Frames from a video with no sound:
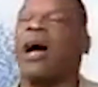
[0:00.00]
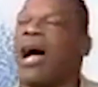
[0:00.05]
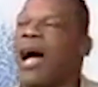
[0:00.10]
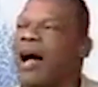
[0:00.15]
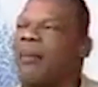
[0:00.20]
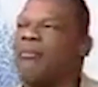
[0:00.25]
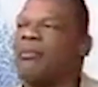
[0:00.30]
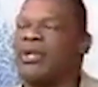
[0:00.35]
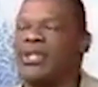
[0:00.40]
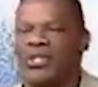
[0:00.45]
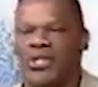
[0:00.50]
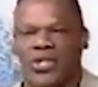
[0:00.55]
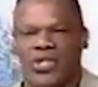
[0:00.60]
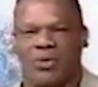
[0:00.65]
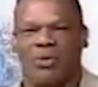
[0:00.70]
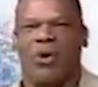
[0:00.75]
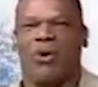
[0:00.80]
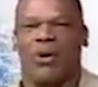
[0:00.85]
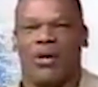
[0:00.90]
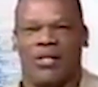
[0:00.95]
promised
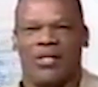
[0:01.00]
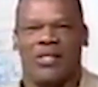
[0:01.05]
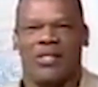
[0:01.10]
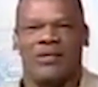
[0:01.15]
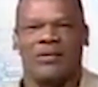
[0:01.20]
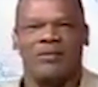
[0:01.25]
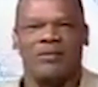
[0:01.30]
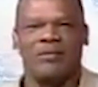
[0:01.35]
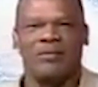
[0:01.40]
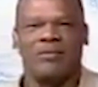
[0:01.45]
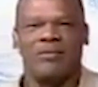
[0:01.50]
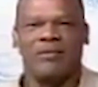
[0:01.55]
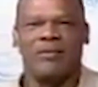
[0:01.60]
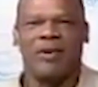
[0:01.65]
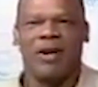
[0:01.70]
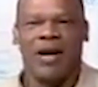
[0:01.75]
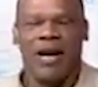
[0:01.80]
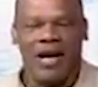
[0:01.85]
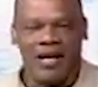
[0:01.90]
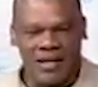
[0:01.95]
residents of Morphant
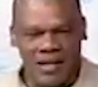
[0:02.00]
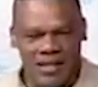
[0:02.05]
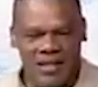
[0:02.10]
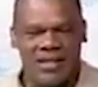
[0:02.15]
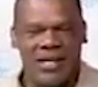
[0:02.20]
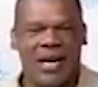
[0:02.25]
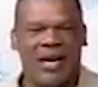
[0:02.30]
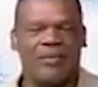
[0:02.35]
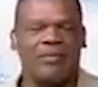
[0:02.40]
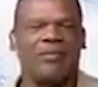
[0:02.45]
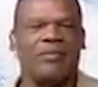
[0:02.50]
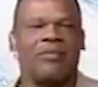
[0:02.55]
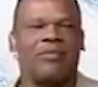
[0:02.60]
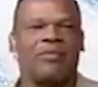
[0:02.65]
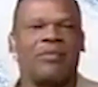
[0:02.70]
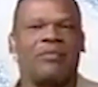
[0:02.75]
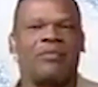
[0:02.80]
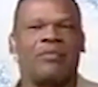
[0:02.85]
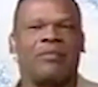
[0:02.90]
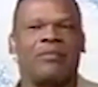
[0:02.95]
that
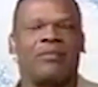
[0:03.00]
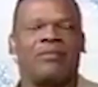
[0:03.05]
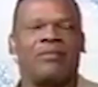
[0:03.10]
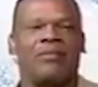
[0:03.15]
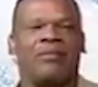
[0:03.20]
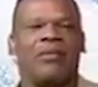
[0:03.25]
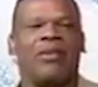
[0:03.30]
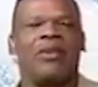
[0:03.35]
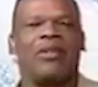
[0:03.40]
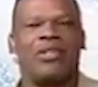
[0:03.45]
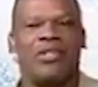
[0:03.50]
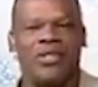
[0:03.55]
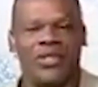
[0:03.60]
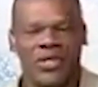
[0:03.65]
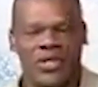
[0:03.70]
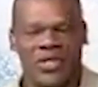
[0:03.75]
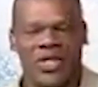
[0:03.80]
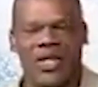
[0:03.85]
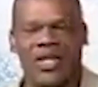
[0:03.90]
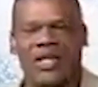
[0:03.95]
justice will be
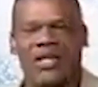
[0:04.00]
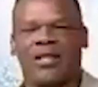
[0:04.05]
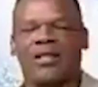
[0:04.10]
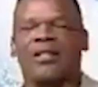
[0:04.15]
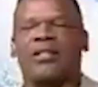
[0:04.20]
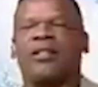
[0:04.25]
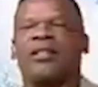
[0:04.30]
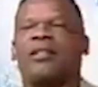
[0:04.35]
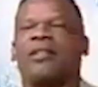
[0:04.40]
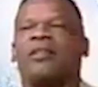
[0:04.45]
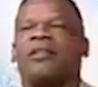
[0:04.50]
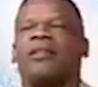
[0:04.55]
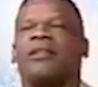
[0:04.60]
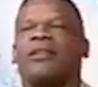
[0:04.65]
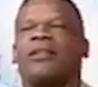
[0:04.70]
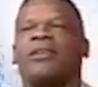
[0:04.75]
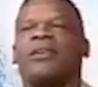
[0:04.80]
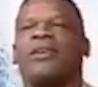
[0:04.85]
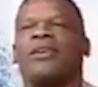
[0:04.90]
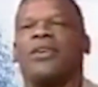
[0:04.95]
served and that they will be
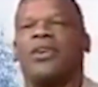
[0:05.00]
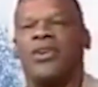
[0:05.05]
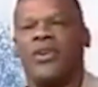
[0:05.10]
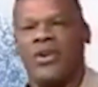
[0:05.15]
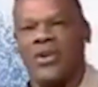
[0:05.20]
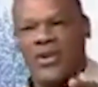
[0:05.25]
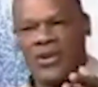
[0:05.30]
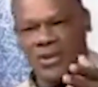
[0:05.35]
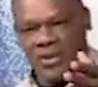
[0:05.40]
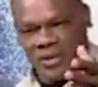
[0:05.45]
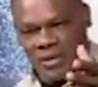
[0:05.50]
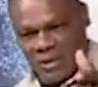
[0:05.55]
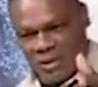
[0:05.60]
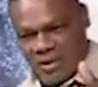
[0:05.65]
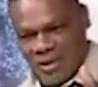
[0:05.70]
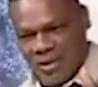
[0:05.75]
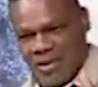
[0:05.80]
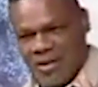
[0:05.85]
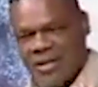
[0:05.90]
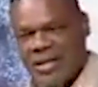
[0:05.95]
given a full account
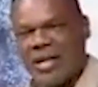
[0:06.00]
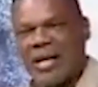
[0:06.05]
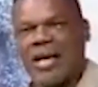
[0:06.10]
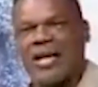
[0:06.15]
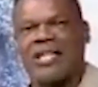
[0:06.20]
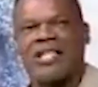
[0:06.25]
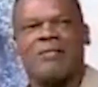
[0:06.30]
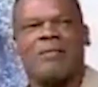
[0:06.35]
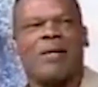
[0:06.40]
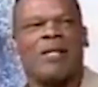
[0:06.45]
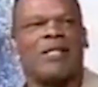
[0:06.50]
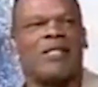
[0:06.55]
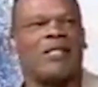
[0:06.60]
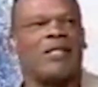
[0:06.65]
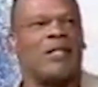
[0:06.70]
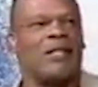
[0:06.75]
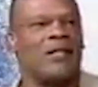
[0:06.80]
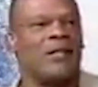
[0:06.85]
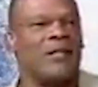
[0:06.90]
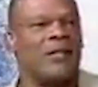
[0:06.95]
of what
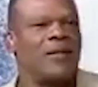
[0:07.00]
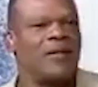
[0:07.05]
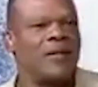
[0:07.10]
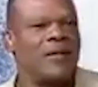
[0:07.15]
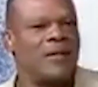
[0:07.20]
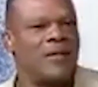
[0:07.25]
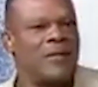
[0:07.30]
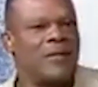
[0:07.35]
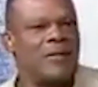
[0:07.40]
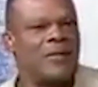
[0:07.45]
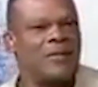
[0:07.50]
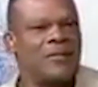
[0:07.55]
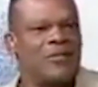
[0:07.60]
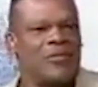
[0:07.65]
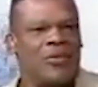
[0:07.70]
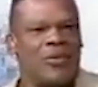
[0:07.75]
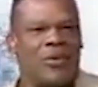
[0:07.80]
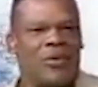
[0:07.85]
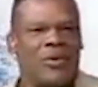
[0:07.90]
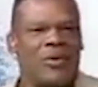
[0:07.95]
transpired with the
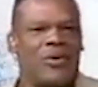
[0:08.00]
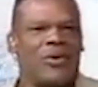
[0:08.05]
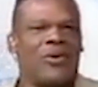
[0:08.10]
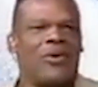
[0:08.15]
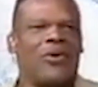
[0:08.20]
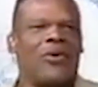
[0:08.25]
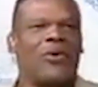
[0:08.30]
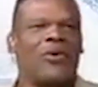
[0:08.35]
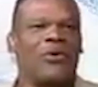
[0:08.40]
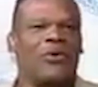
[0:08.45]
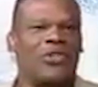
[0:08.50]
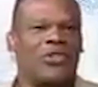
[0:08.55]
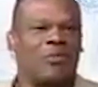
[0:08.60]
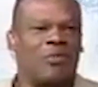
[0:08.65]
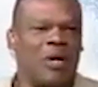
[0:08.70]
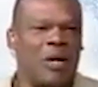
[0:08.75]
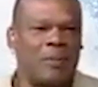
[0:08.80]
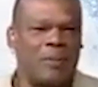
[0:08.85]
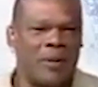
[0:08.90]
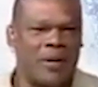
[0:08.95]
shooting to death of
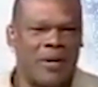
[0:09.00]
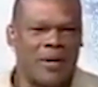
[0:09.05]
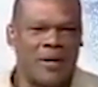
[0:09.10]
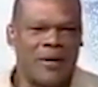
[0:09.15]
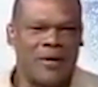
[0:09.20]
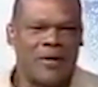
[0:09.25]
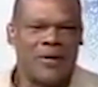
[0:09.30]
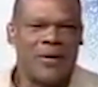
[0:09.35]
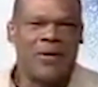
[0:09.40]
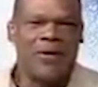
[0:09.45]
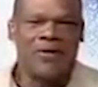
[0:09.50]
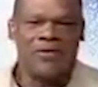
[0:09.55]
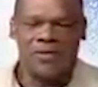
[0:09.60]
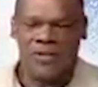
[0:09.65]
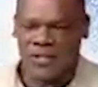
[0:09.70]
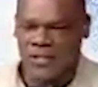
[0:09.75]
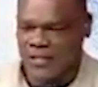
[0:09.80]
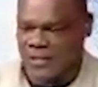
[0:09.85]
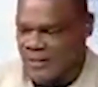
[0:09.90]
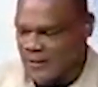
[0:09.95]
3 men
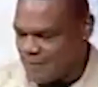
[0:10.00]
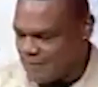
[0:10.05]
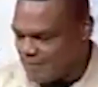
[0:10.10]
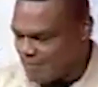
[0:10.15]
in